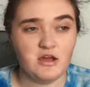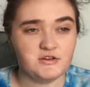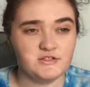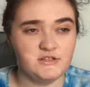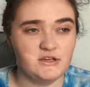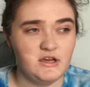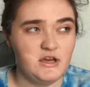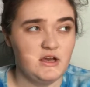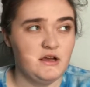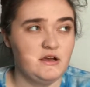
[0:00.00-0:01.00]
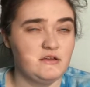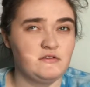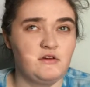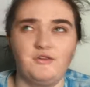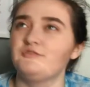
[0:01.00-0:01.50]
actually
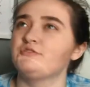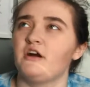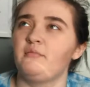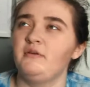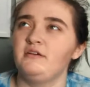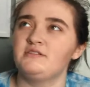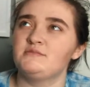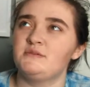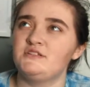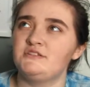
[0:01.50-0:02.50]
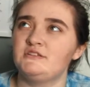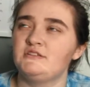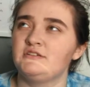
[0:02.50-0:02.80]
go shopping as much.